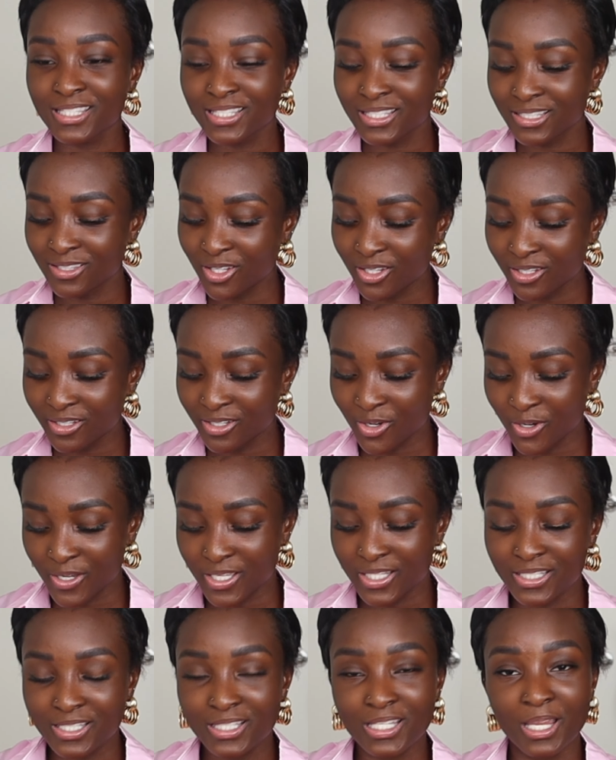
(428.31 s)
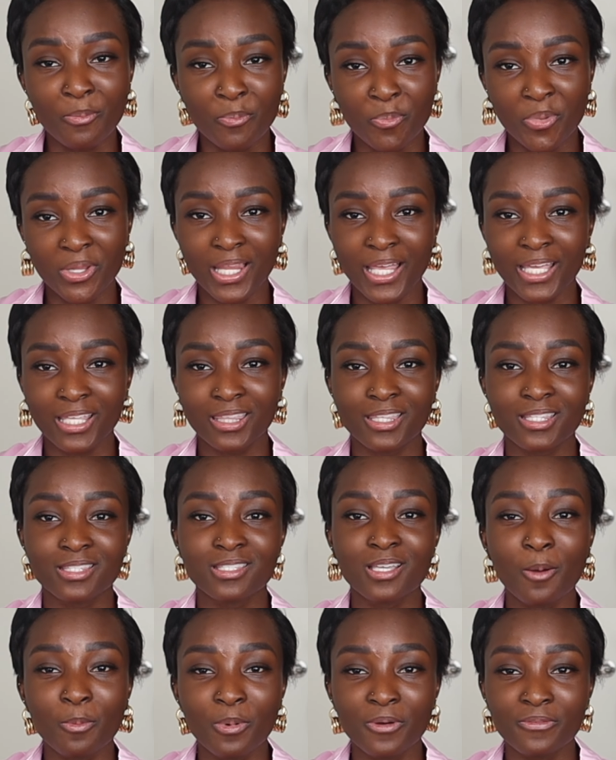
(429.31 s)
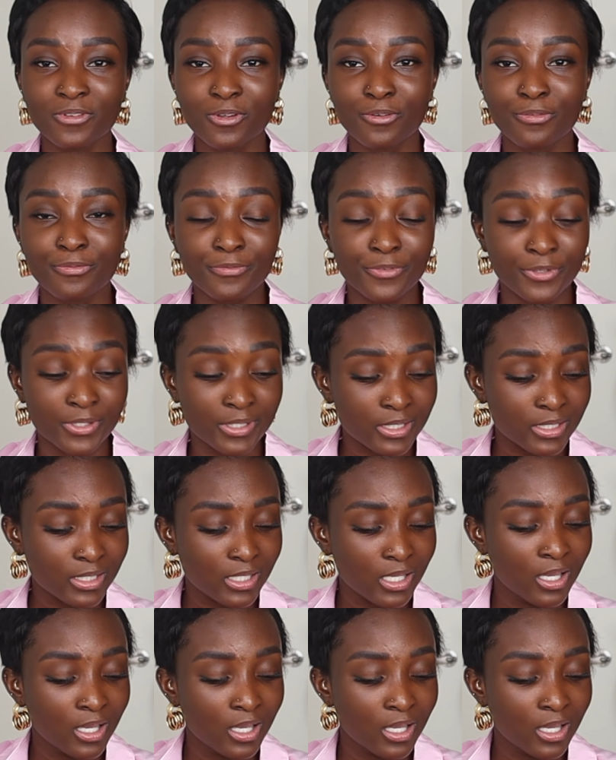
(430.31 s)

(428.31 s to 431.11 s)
not your instep, but like the top of your foot